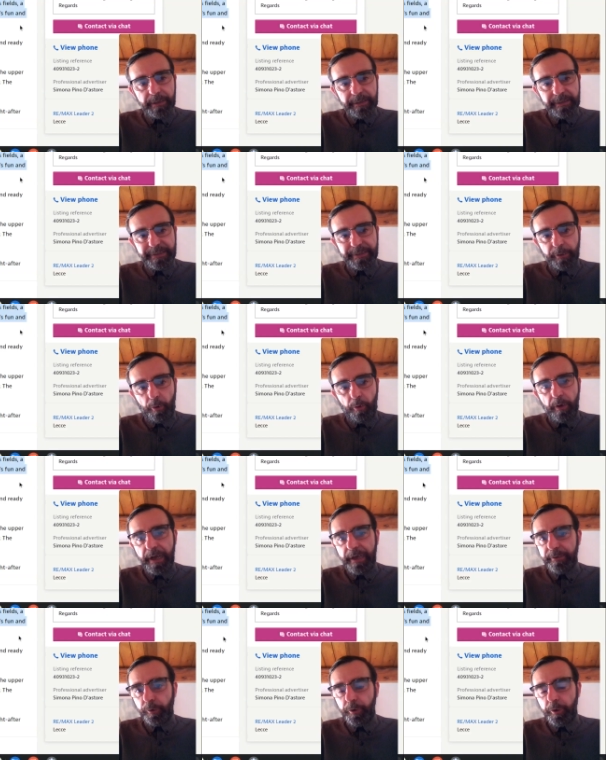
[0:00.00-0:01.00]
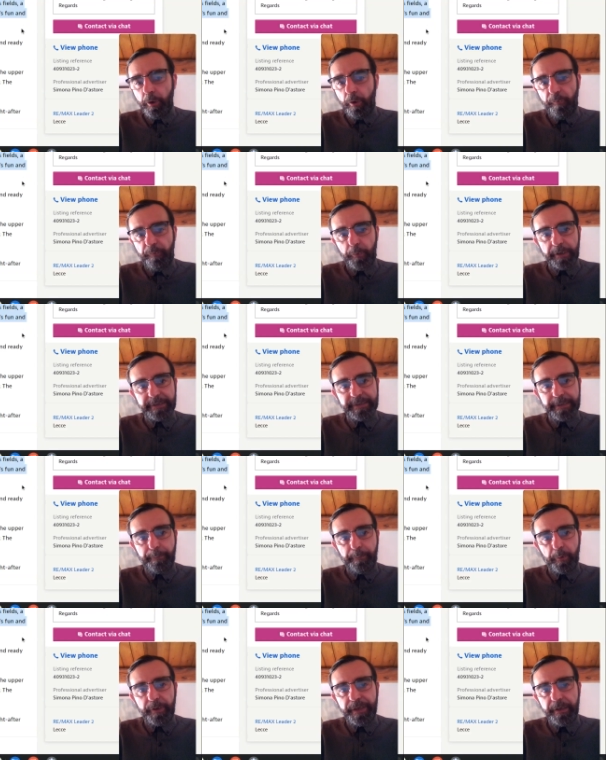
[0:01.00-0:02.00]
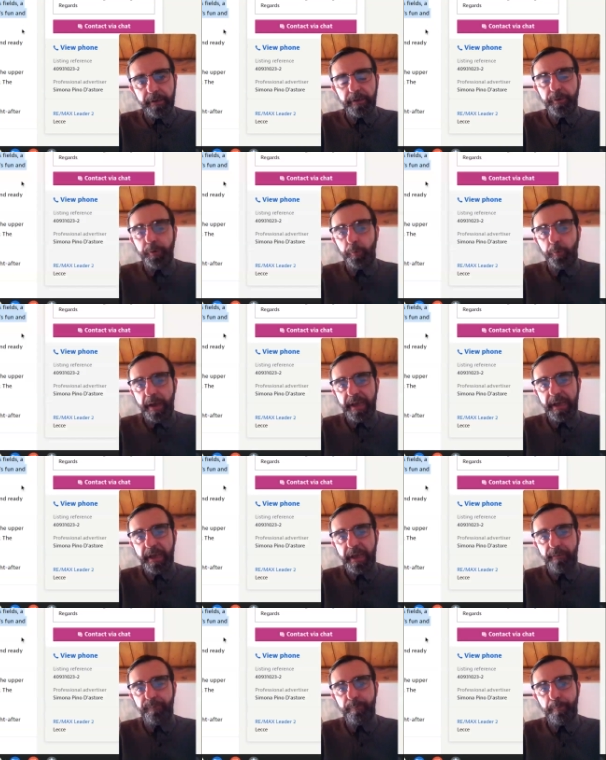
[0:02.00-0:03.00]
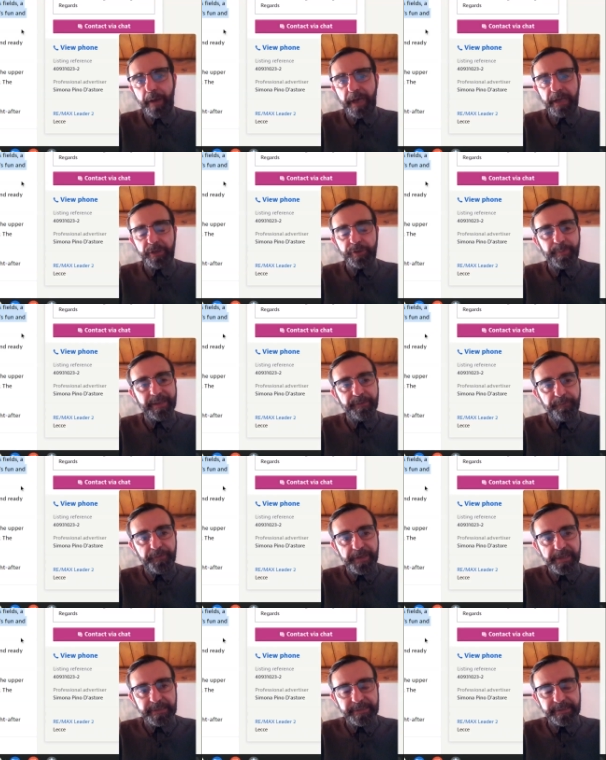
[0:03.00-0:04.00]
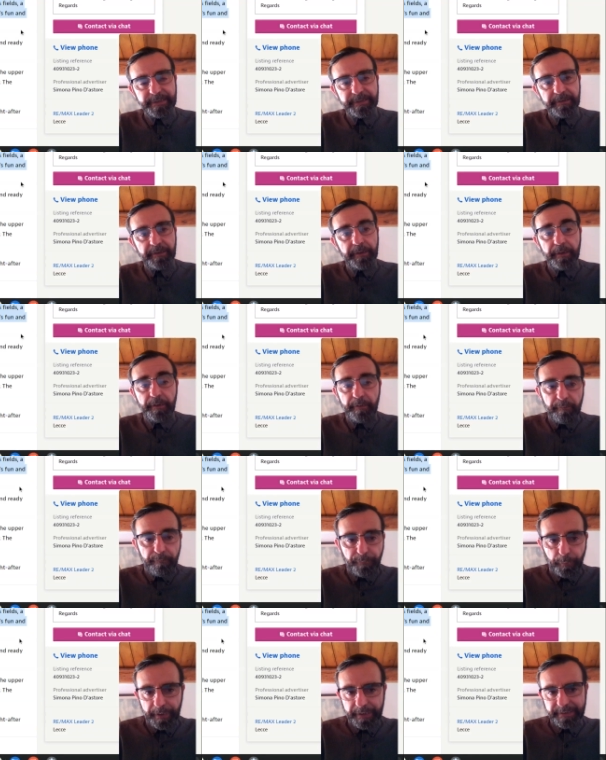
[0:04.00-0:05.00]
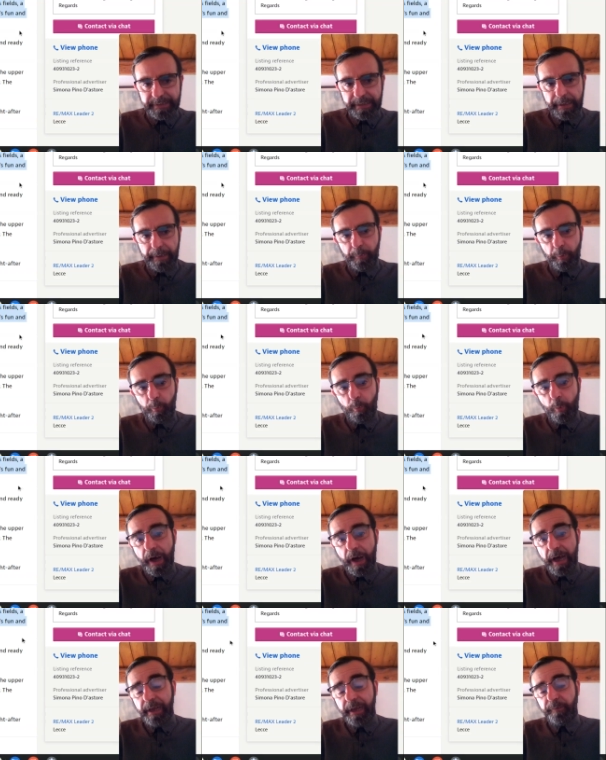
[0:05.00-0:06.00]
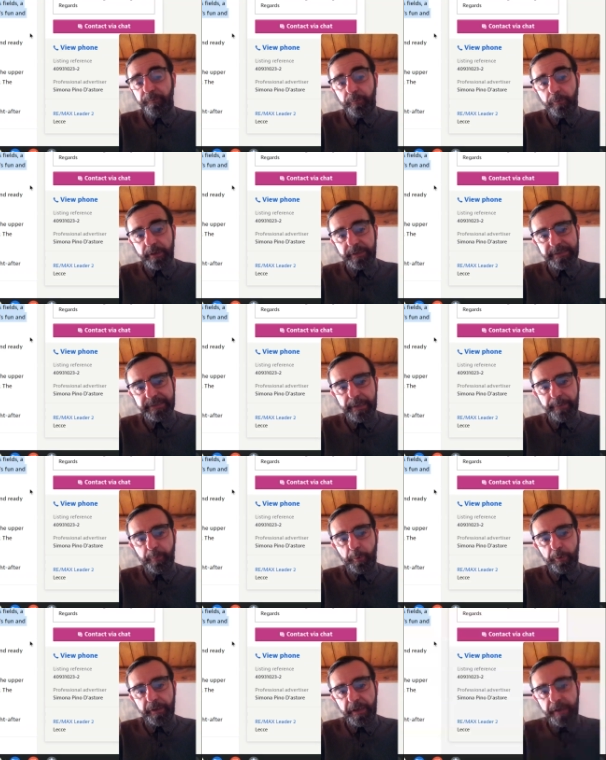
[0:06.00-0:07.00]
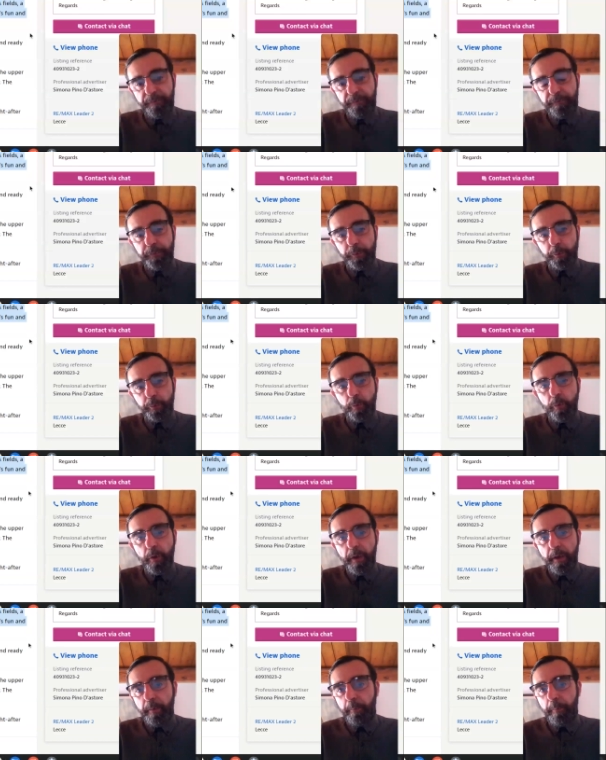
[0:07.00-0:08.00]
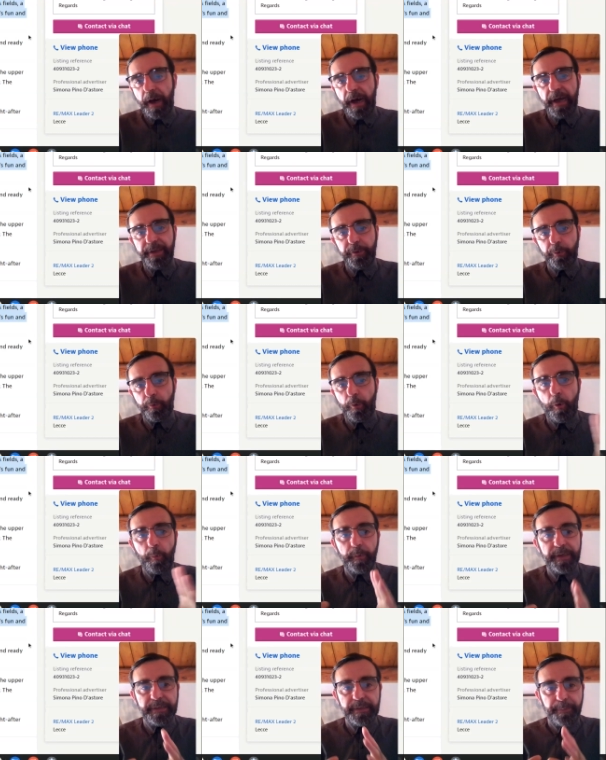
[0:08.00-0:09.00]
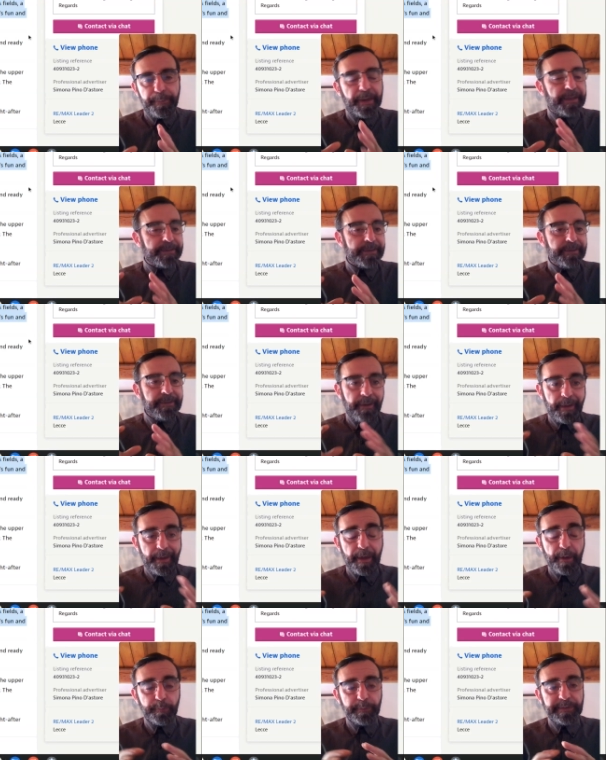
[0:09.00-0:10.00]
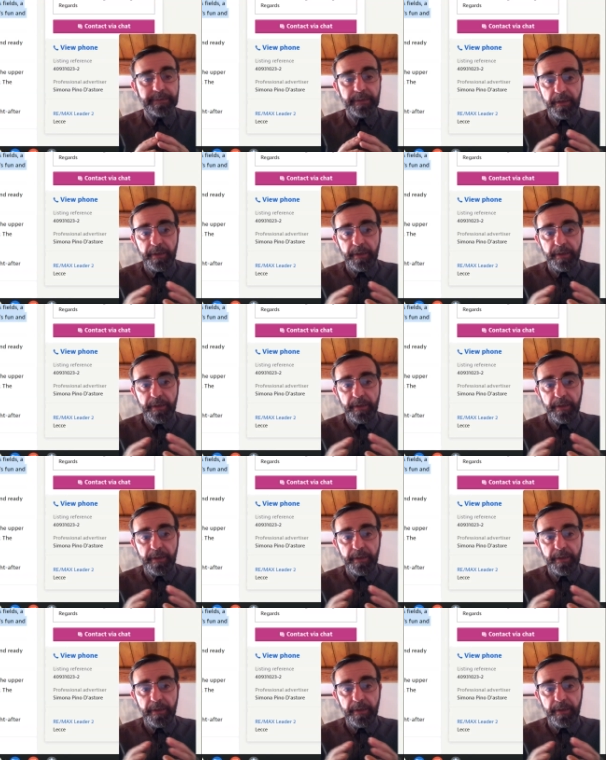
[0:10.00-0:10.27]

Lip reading: So I don't know, for example, here you might have management fees, for example, while, for example, if you buy your own independent house,